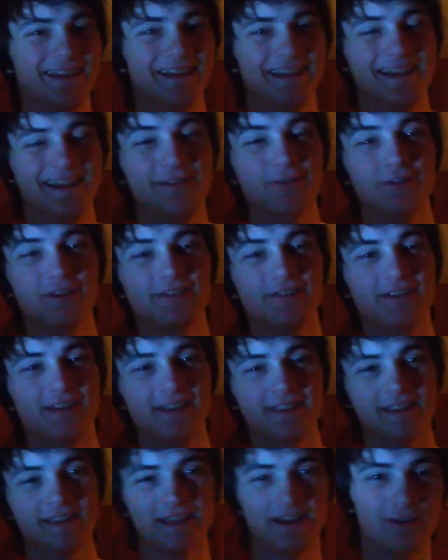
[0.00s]
And it was
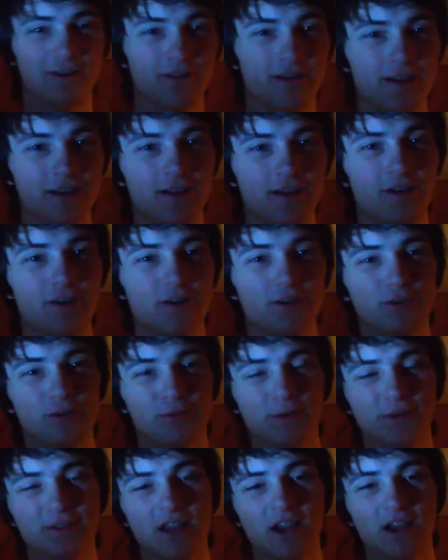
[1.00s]
fun as hell.
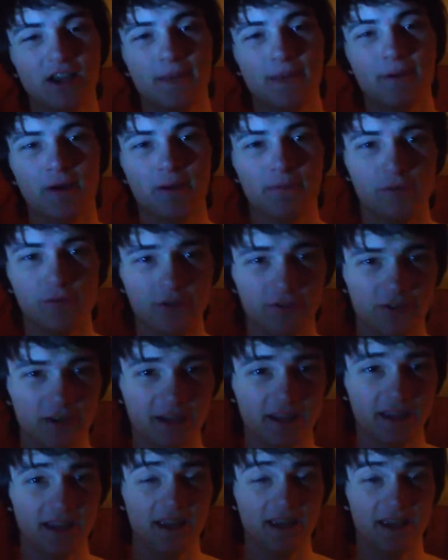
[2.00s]
So we're talking about
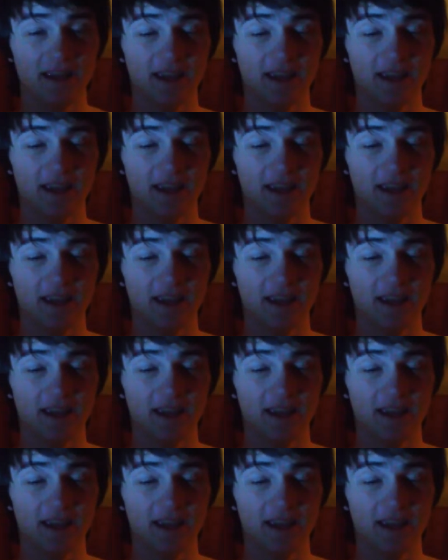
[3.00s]
music.